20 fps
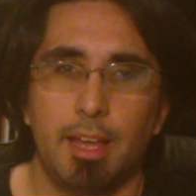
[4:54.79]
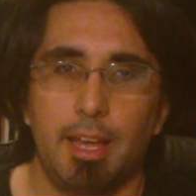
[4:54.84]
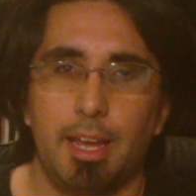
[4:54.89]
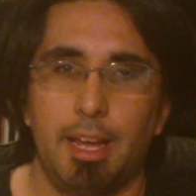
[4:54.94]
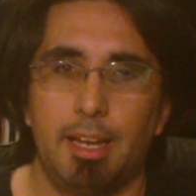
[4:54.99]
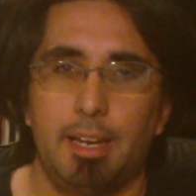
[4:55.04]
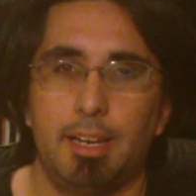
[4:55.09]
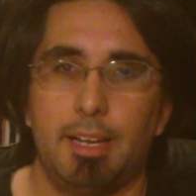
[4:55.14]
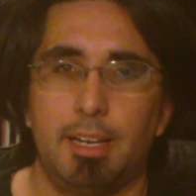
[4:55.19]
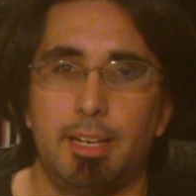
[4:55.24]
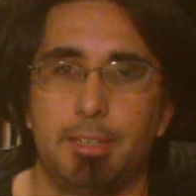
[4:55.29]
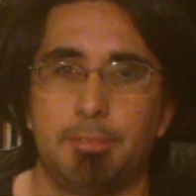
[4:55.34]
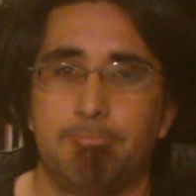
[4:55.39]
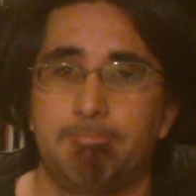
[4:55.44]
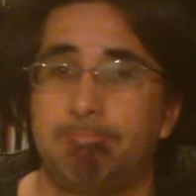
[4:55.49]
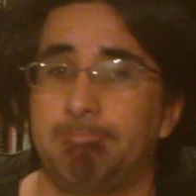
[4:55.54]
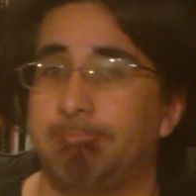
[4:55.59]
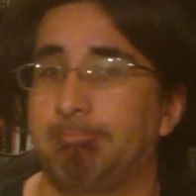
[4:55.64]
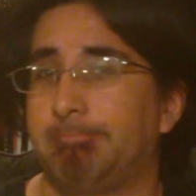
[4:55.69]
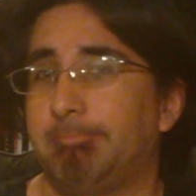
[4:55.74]
and
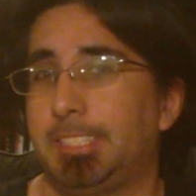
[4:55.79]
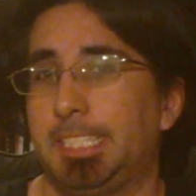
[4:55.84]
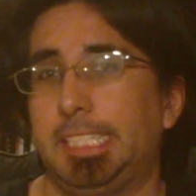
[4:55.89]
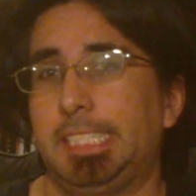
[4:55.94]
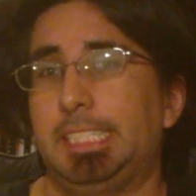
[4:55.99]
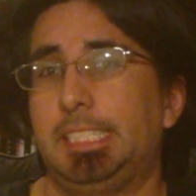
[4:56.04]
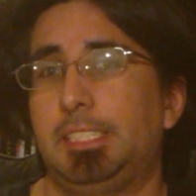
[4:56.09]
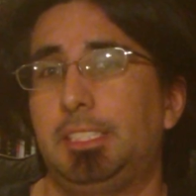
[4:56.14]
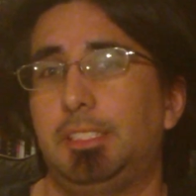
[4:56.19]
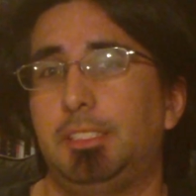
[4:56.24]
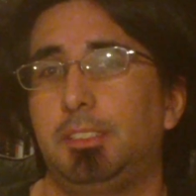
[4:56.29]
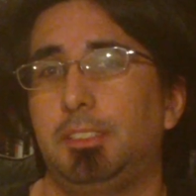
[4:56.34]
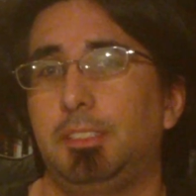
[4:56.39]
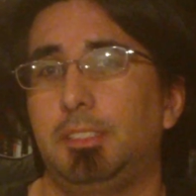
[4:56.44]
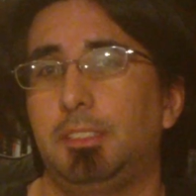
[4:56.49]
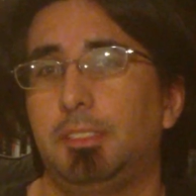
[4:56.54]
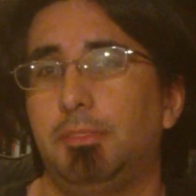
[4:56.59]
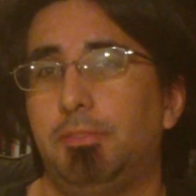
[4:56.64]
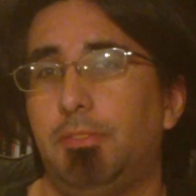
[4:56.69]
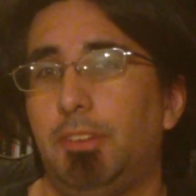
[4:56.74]
he's
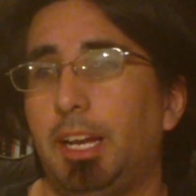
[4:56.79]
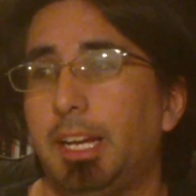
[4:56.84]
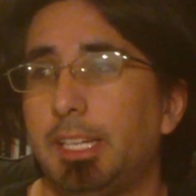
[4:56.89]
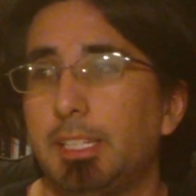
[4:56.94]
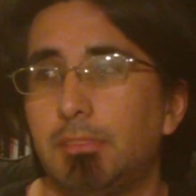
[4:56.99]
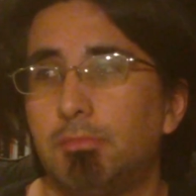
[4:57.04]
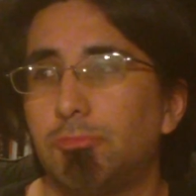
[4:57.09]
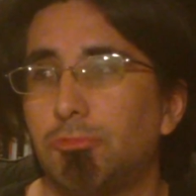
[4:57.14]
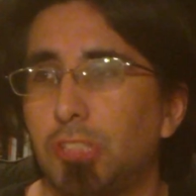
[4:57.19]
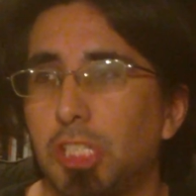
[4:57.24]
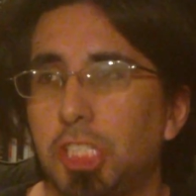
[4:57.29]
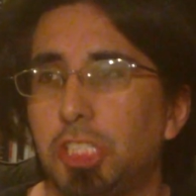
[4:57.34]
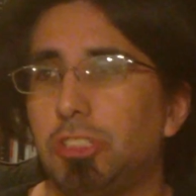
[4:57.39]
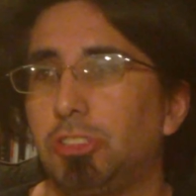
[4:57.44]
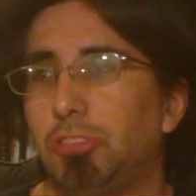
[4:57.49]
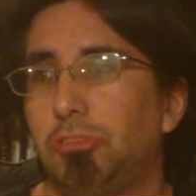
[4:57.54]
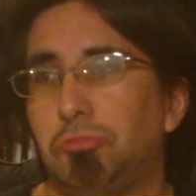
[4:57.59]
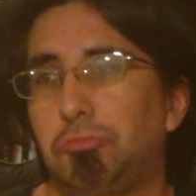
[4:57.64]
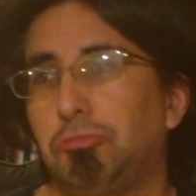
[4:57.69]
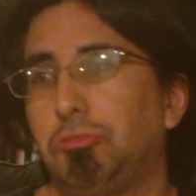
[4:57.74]
a fine,
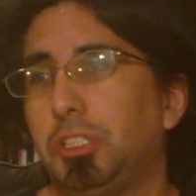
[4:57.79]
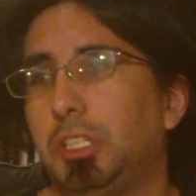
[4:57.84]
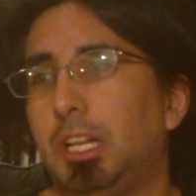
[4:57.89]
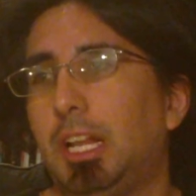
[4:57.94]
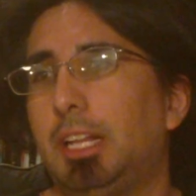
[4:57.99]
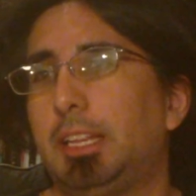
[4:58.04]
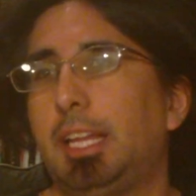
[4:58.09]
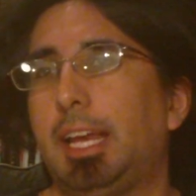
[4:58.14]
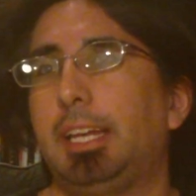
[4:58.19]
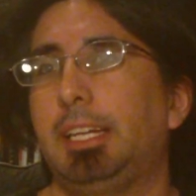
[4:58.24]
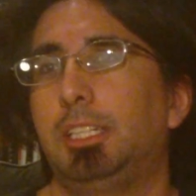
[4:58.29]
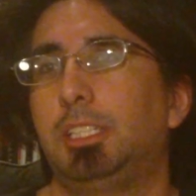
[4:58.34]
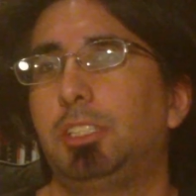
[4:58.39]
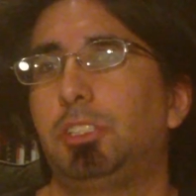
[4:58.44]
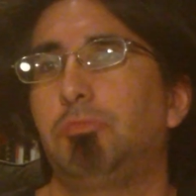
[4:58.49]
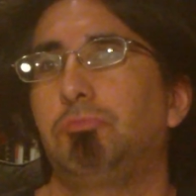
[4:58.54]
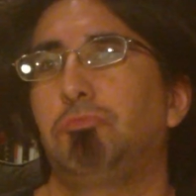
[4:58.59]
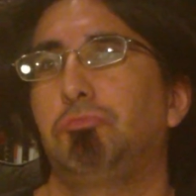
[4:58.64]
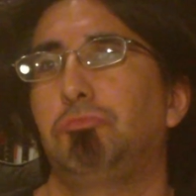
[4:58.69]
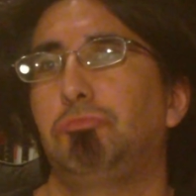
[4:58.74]
not that
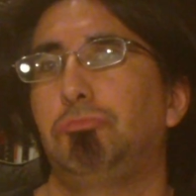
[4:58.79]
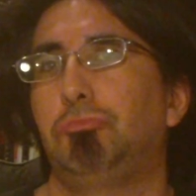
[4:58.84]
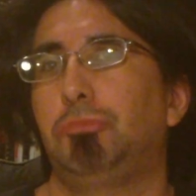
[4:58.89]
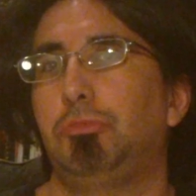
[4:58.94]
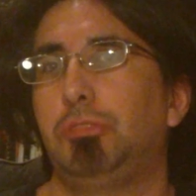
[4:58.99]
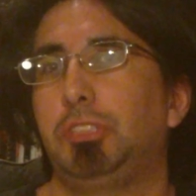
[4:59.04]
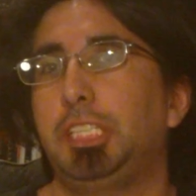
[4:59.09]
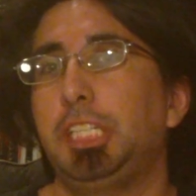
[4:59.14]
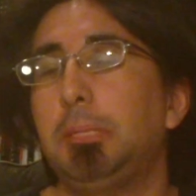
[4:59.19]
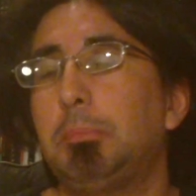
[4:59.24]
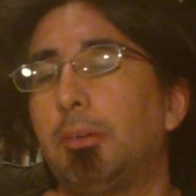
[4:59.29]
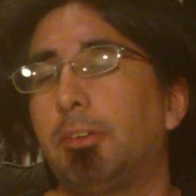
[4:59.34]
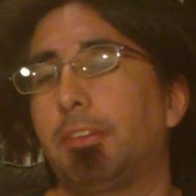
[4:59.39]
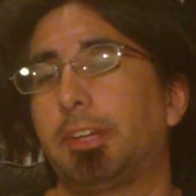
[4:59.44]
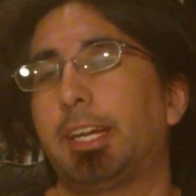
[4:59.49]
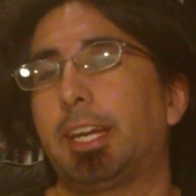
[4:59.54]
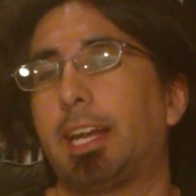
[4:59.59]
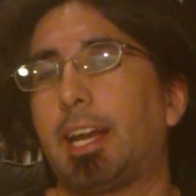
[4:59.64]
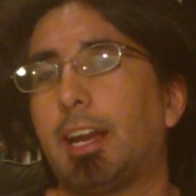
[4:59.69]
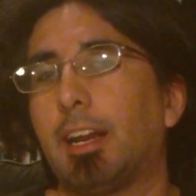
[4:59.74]
deep of
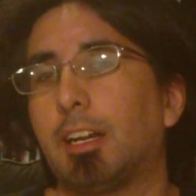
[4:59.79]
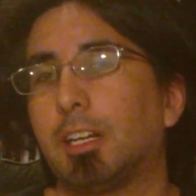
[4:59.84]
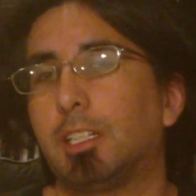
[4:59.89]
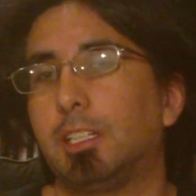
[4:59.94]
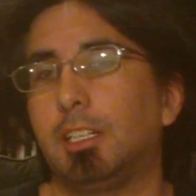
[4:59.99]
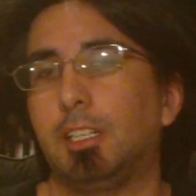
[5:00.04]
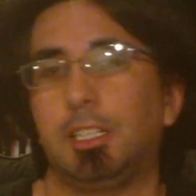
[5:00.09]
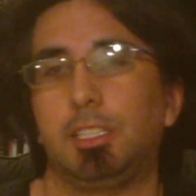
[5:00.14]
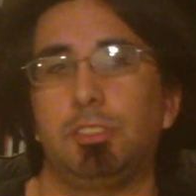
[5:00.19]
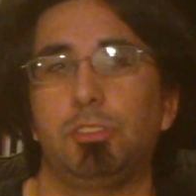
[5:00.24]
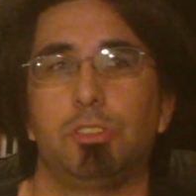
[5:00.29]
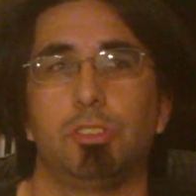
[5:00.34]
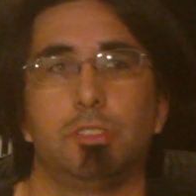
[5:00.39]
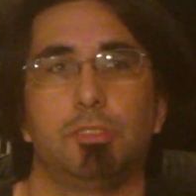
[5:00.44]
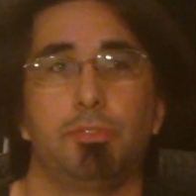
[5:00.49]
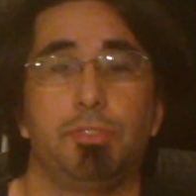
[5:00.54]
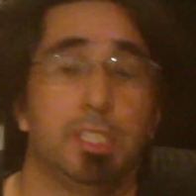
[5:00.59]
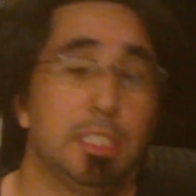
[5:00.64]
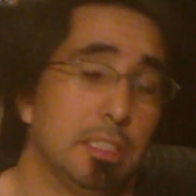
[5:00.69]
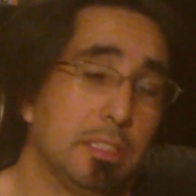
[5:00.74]
a character. He's
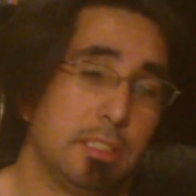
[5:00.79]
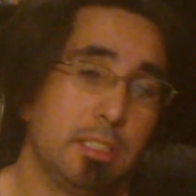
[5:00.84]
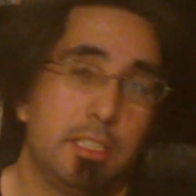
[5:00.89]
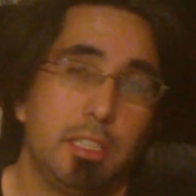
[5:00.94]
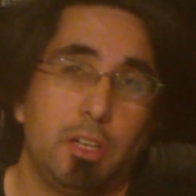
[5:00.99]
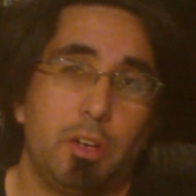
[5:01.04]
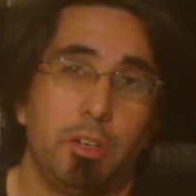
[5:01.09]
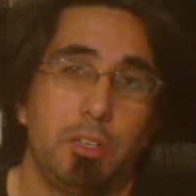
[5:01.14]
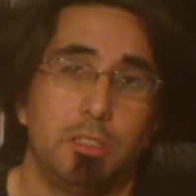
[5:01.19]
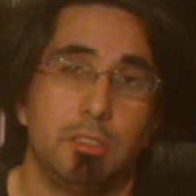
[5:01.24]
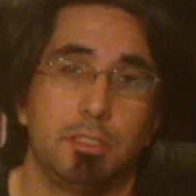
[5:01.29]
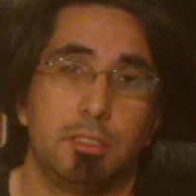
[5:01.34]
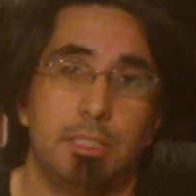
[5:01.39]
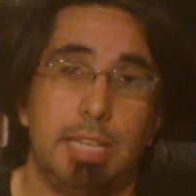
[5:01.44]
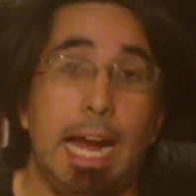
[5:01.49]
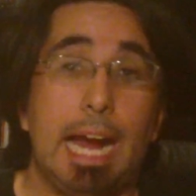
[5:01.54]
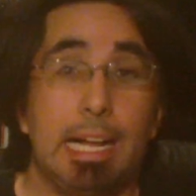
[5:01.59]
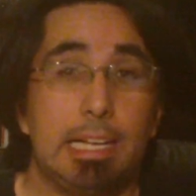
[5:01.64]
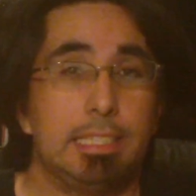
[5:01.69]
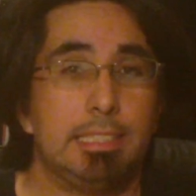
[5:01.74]
just fiercely loyal
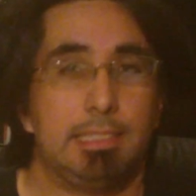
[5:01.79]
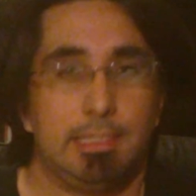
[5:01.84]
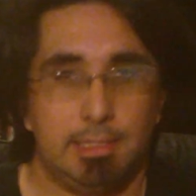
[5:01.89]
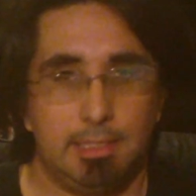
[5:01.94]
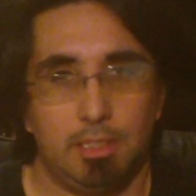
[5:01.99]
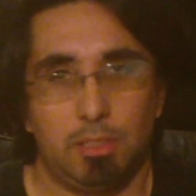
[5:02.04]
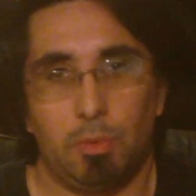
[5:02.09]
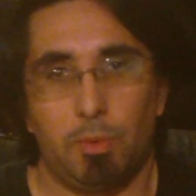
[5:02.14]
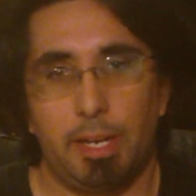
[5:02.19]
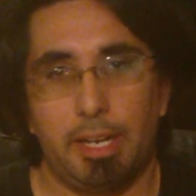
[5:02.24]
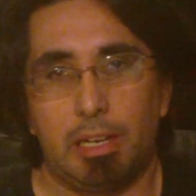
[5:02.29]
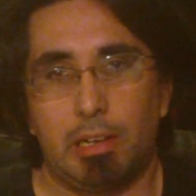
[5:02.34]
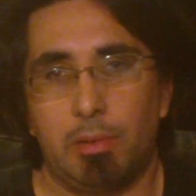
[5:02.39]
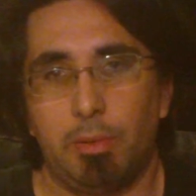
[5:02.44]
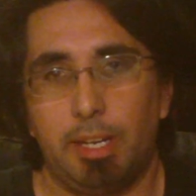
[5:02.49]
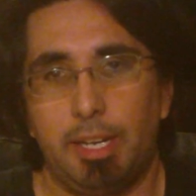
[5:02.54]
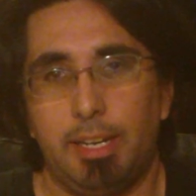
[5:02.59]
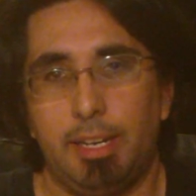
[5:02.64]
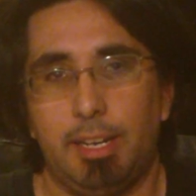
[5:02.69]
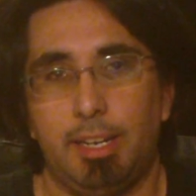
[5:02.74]
to Alice and the White
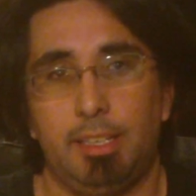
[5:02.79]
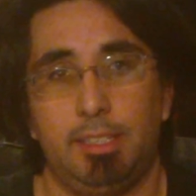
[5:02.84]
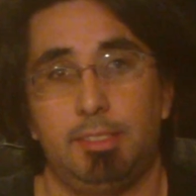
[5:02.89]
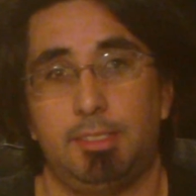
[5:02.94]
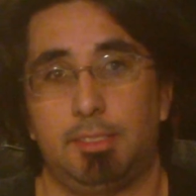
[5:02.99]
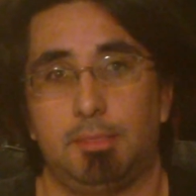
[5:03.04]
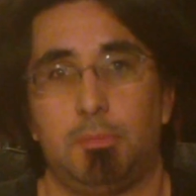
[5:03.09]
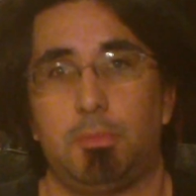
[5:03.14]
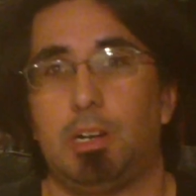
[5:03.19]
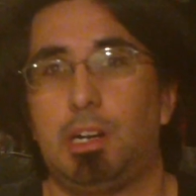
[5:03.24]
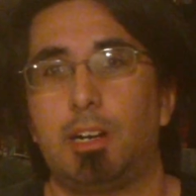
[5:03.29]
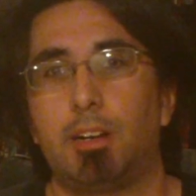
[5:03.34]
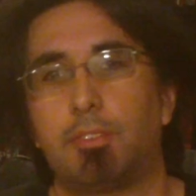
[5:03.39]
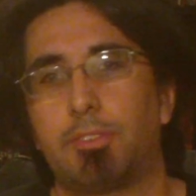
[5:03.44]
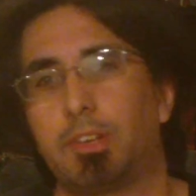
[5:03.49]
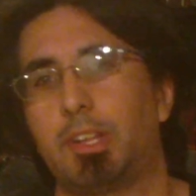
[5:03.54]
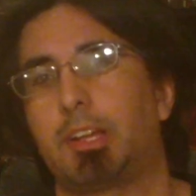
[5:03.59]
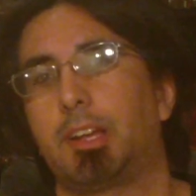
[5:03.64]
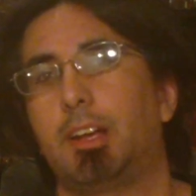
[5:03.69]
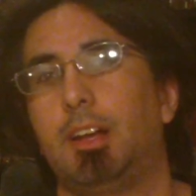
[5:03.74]
Queen, and he's a martyr
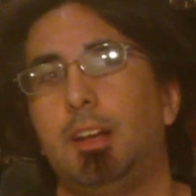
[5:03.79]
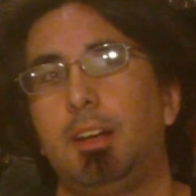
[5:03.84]
for the